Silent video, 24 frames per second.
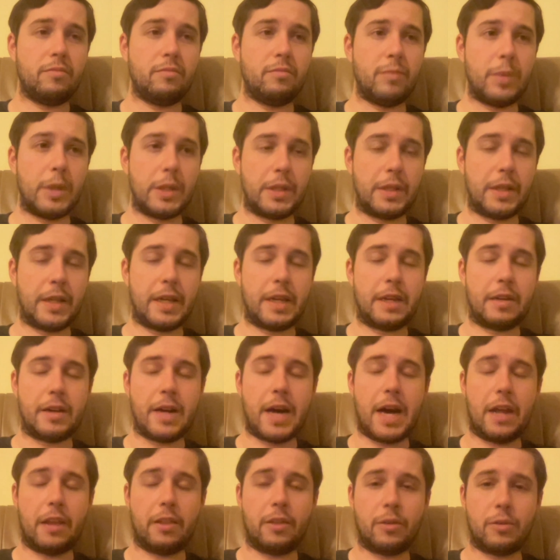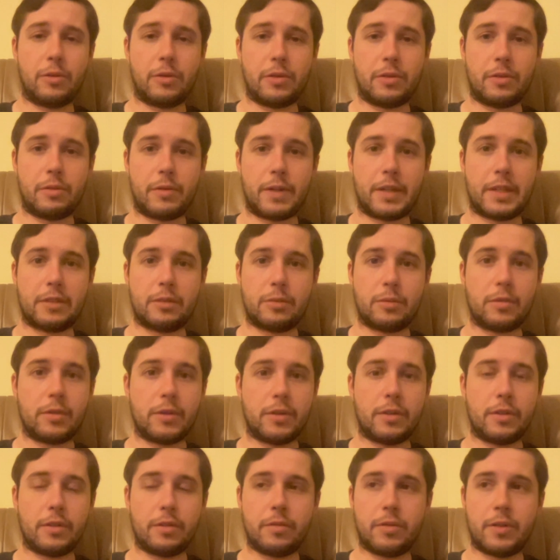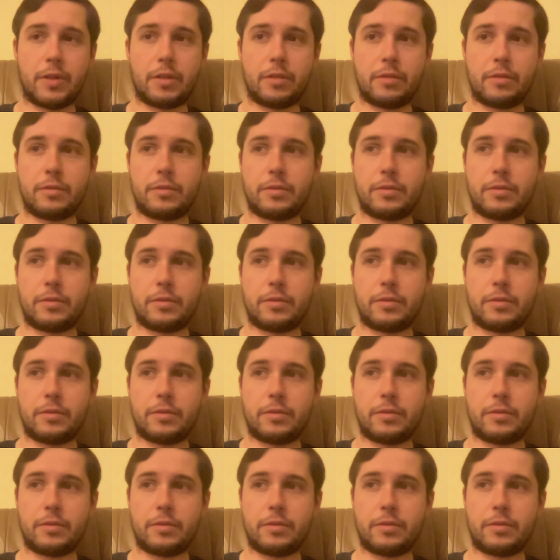but then not Lord of the Rings with all of the